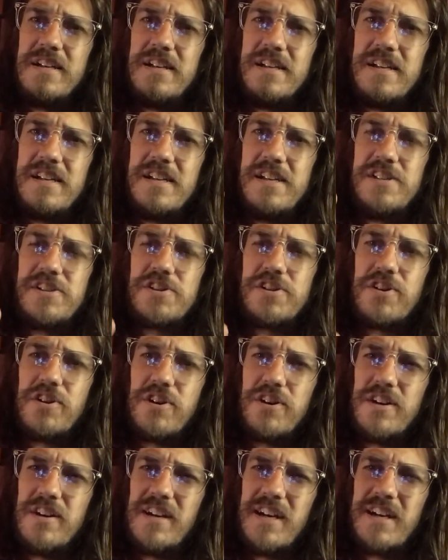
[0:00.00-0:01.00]
each
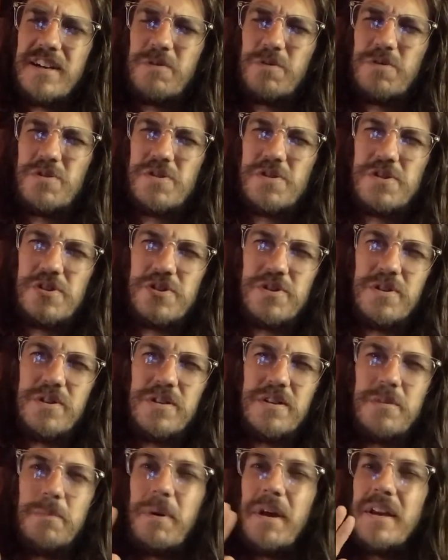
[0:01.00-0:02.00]
starter deck should,
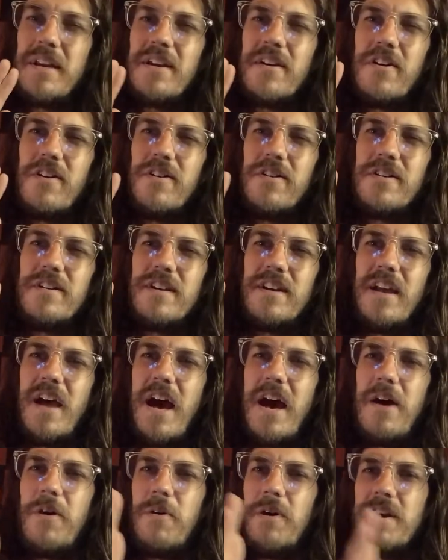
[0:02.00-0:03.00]
depending on
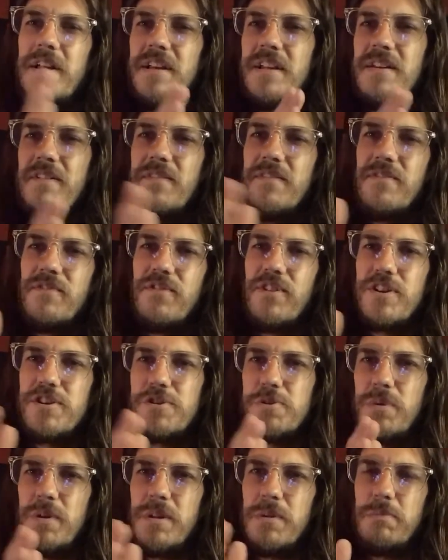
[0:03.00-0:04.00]
how I can
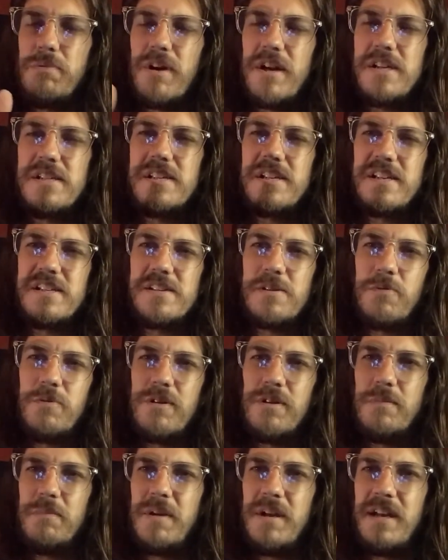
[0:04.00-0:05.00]
fluctuate the price, because I
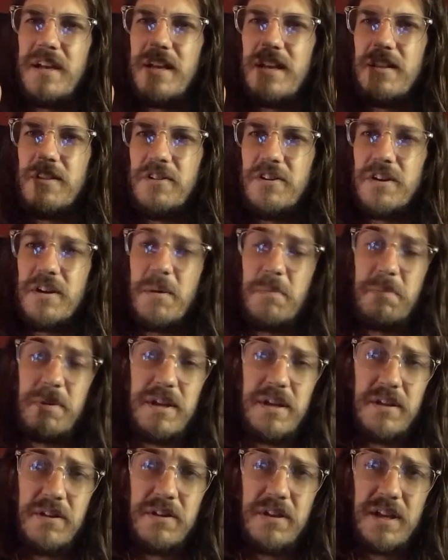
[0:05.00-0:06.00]
want to make it look
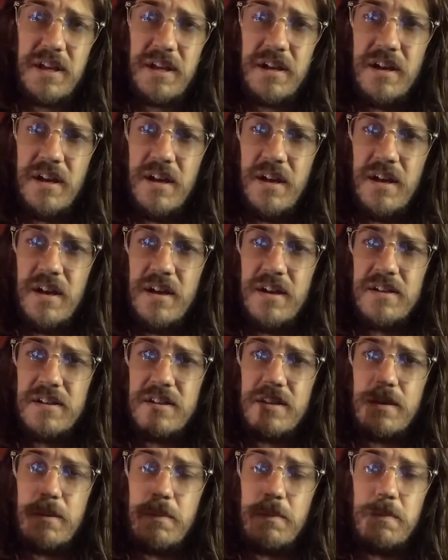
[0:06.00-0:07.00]
appealing
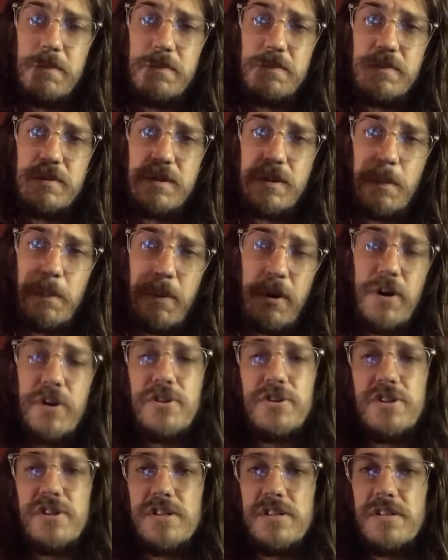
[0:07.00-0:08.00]
to
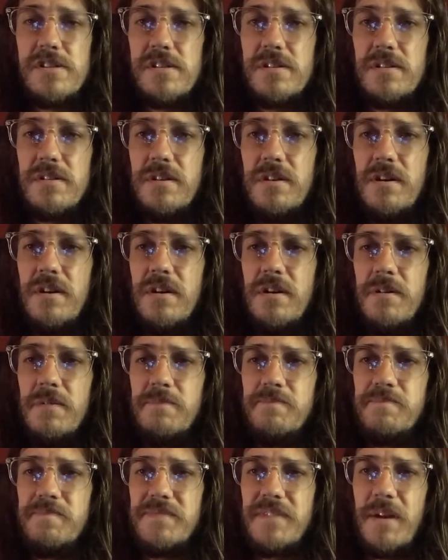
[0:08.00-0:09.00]
purchase.
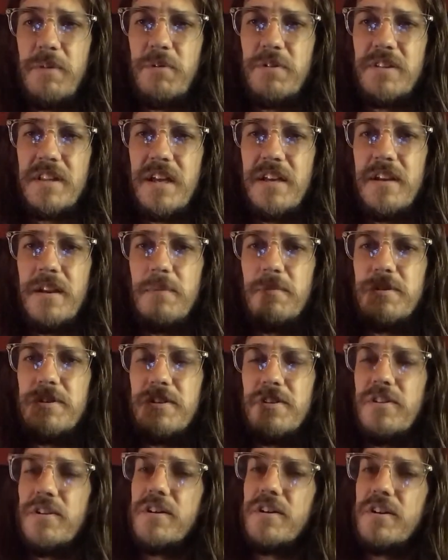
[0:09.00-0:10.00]
I want that number to
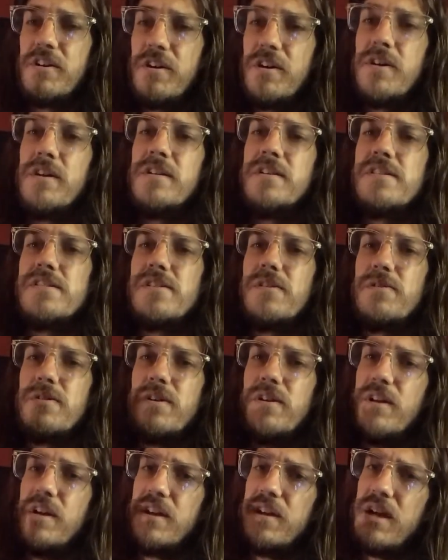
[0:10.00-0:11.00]
look good, so
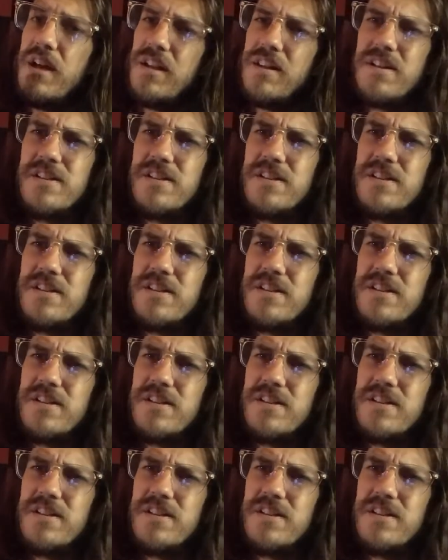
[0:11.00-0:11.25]
you're like, yeah,